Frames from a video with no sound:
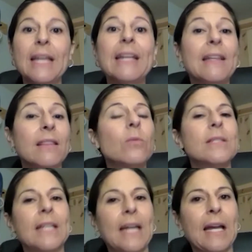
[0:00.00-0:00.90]
And in the
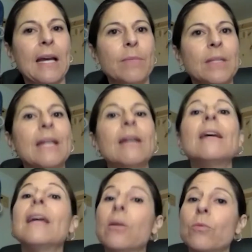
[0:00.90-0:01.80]
ones that had apnea,
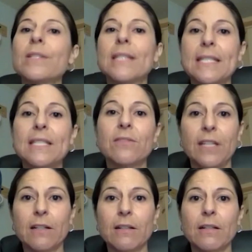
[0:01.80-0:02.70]
it wasn't as
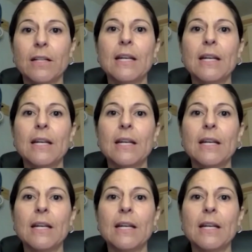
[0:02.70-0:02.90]
severe.